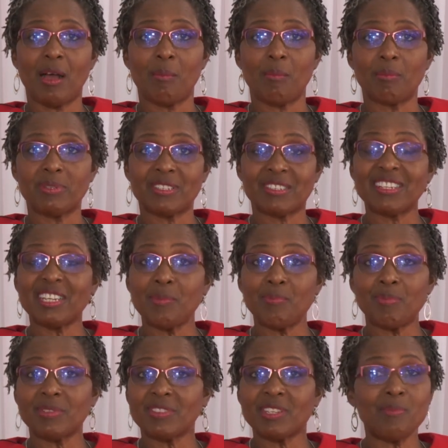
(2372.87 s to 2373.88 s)
sleep.
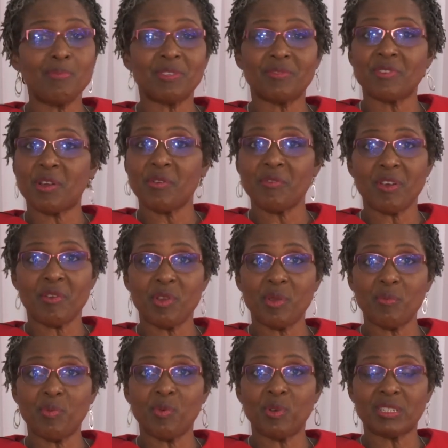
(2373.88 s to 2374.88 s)
Sleep is very, very
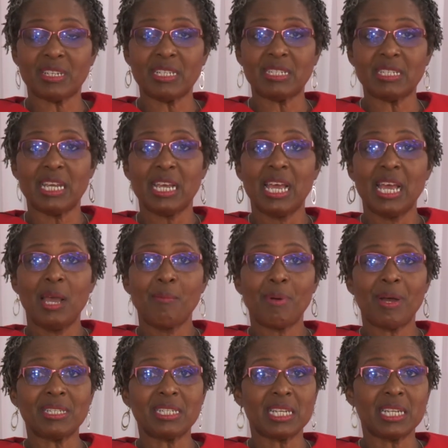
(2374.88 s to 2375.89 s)
important,
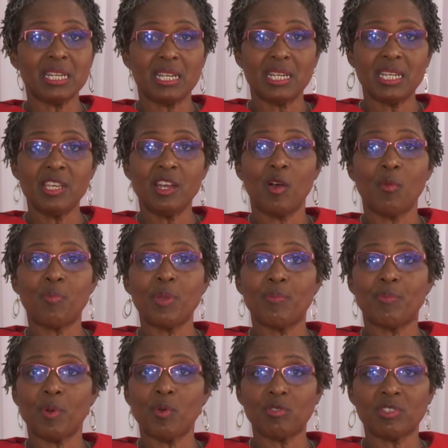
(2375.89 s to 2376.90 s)
particularly young
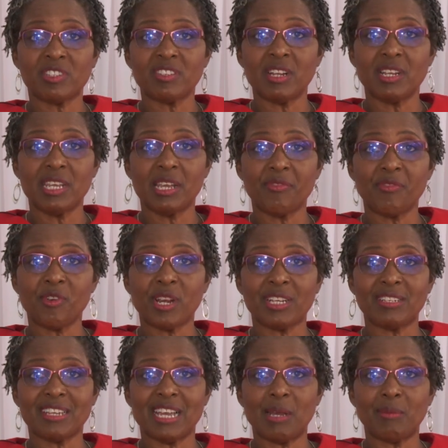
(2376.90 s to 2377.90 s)
people who are studying for
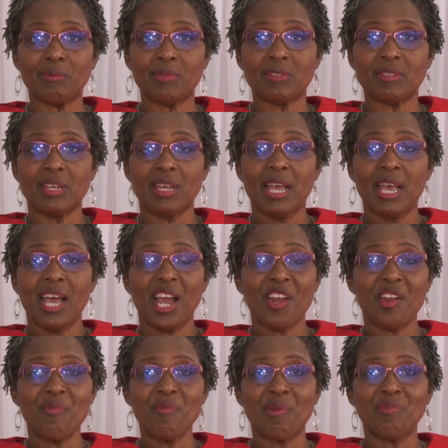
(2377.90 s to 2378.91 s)
exams. I
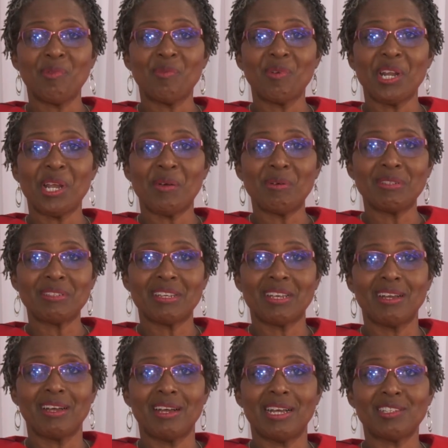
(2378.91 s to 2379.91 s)
remember when I was
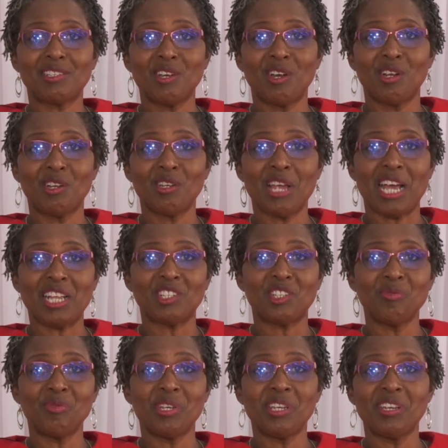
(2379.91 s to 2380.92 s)
at
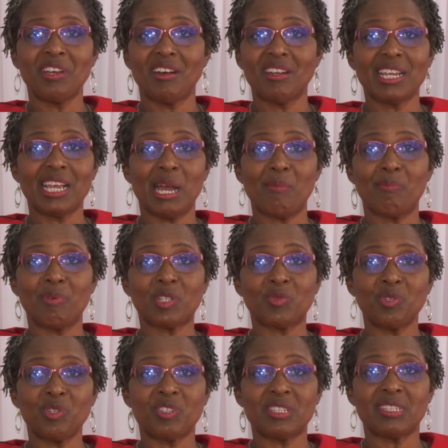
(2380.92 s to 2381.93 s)
UWI on campus,
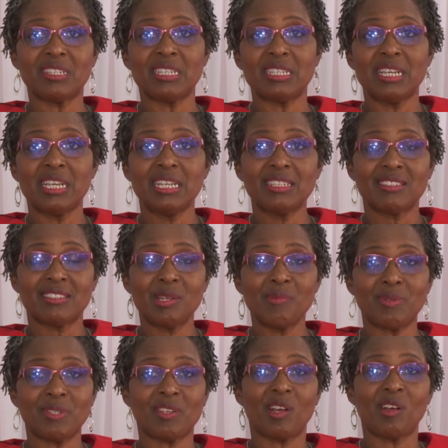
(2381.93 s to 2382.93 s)
we used to say sleep
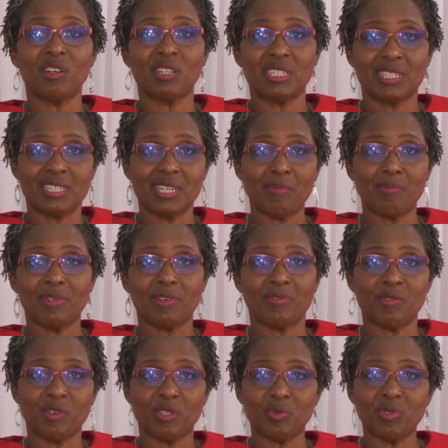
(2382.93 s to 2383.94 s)
is a concept. Of
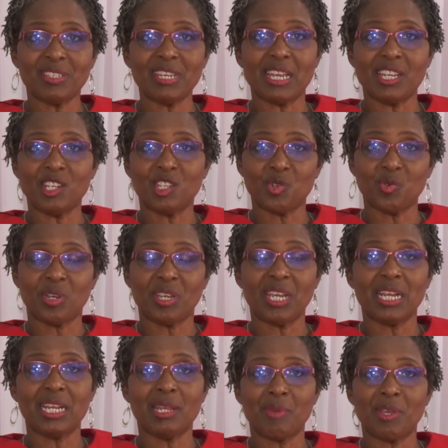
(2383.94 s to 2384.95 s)
course, we said it
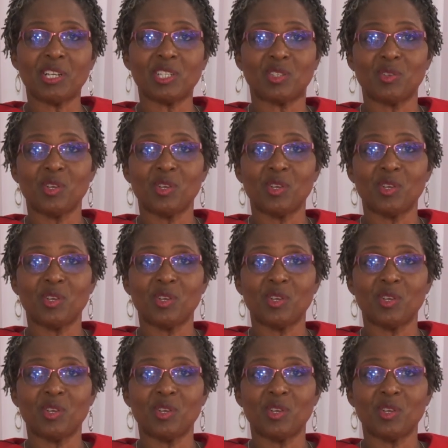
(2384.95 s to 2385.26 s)
jokingly because